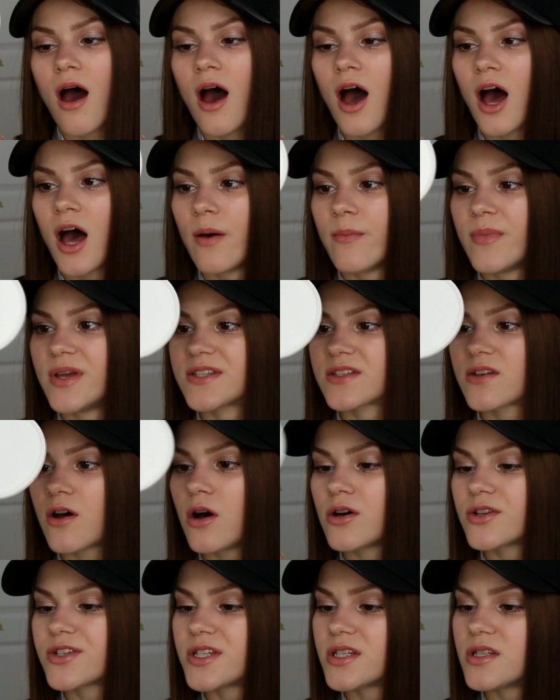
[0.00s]
Um, it's
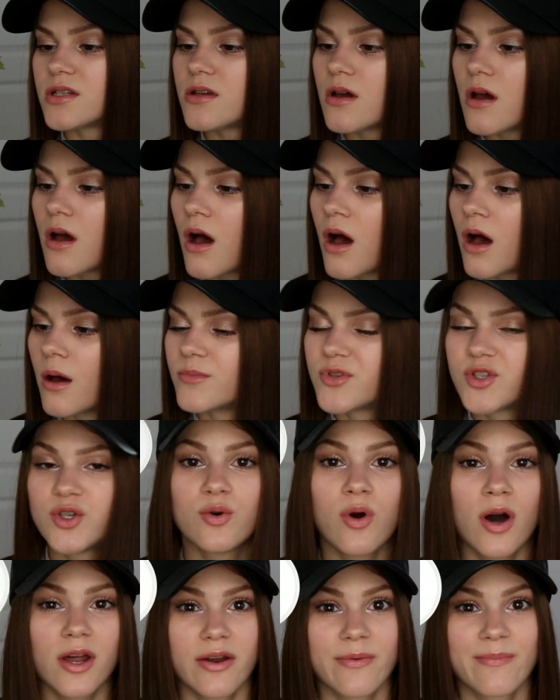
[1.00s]
got um,
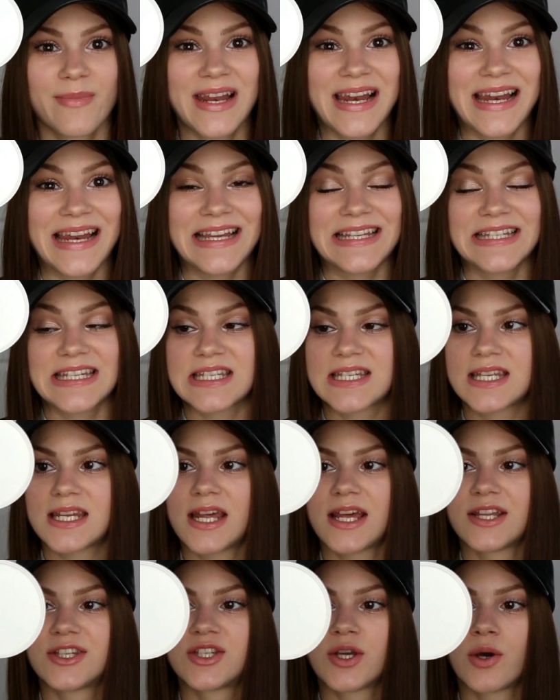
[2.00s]
200 milliliters in
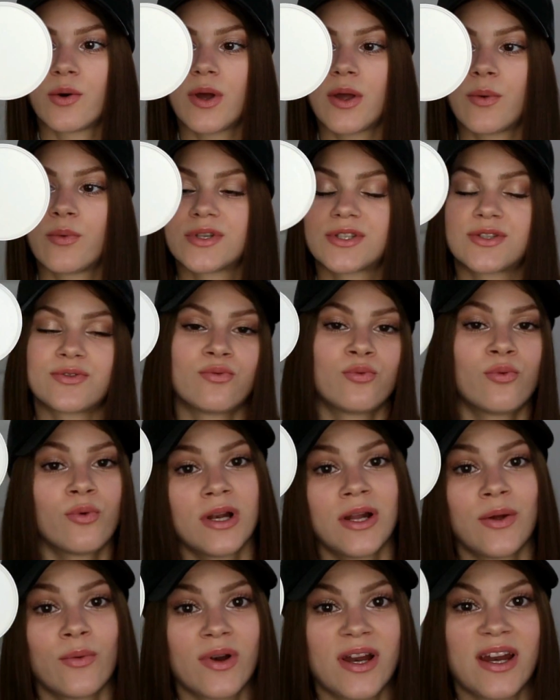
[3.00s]
it, so it was
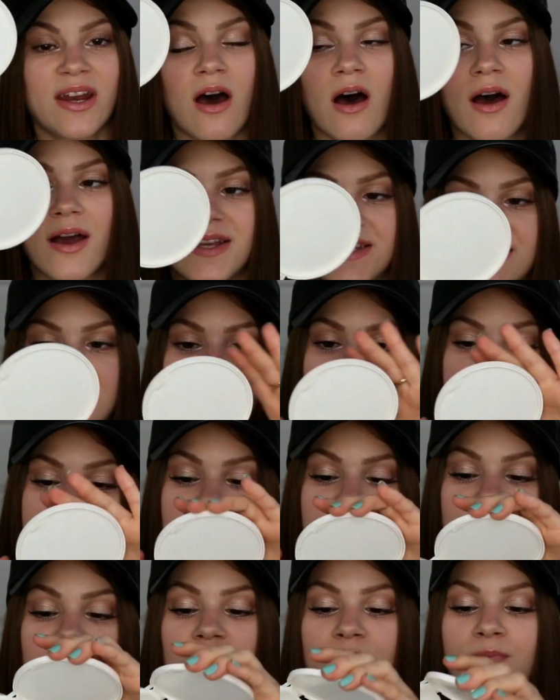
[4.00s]
really, really nice. And
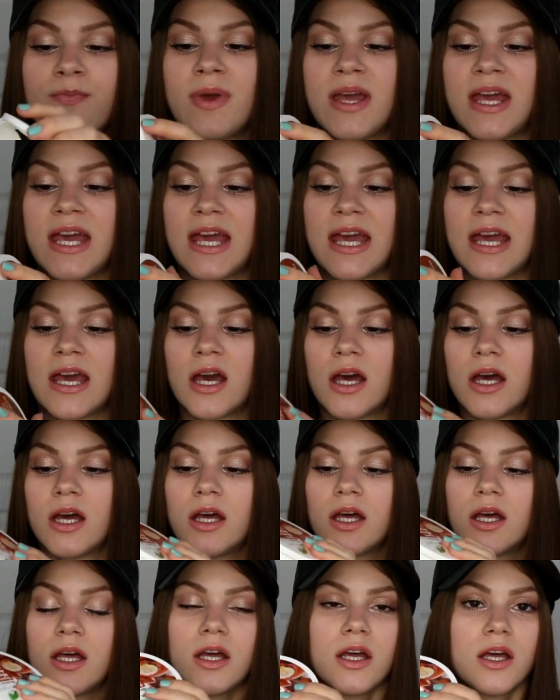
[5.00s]
it took me
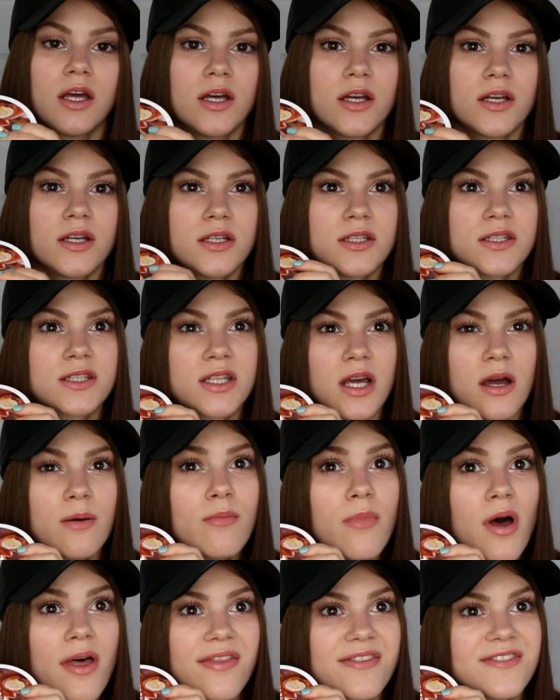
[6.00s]

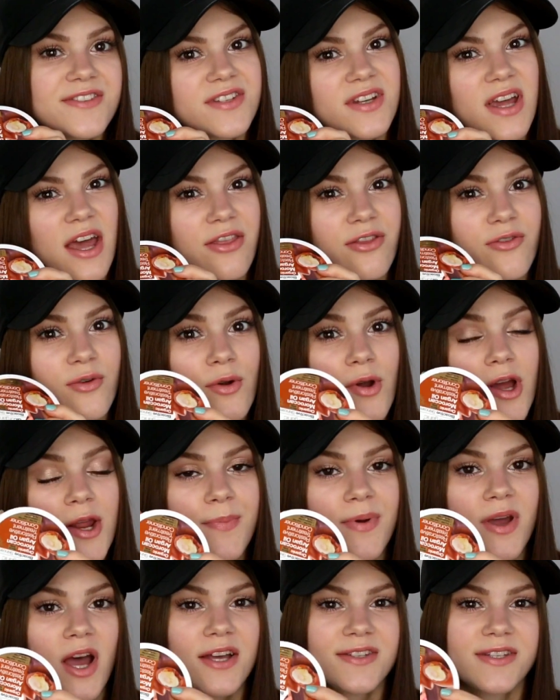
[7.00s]
some months to get through
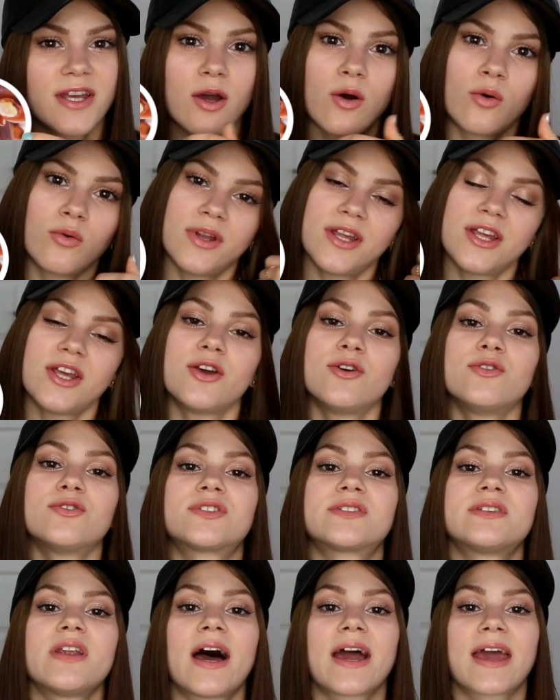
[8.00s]
it because I only
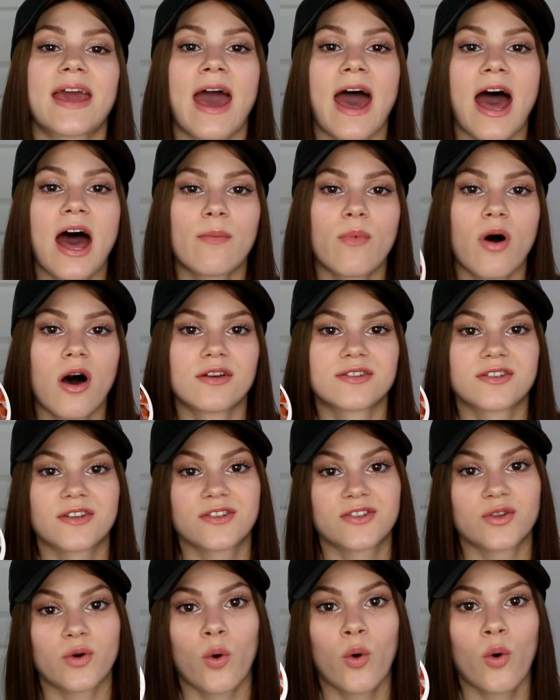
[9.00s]
used like hair
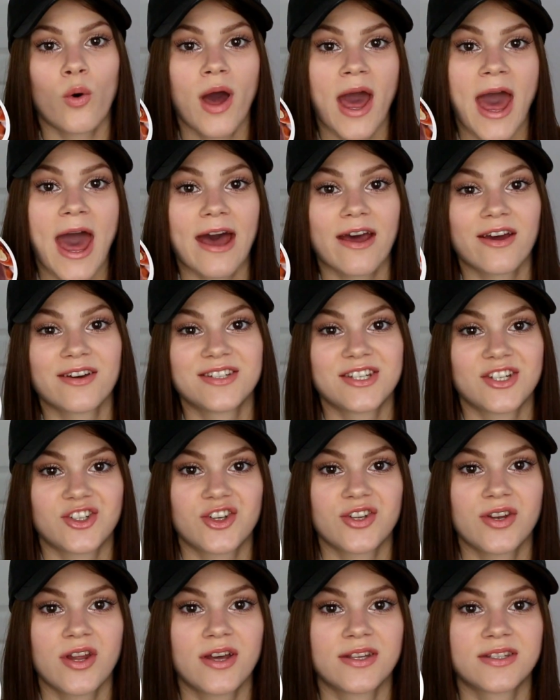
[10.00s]
masks or hair
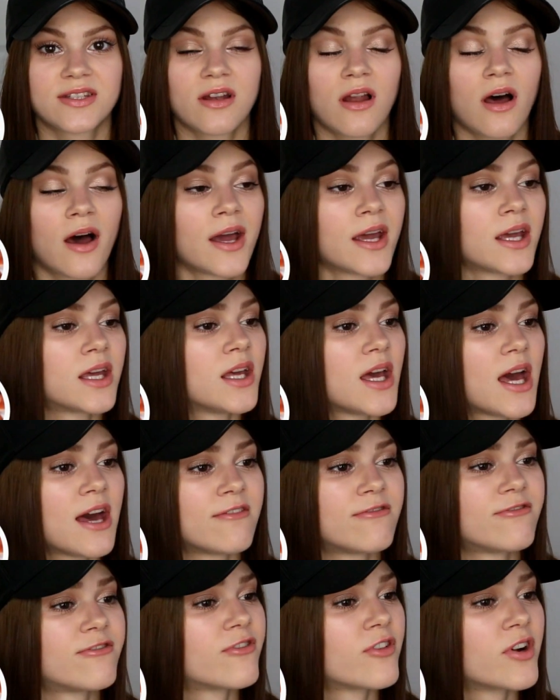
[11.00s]
conditioners like
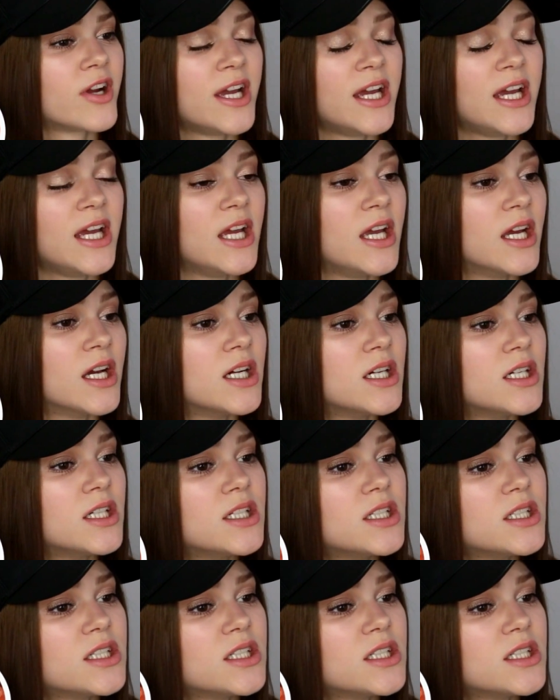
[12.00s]
every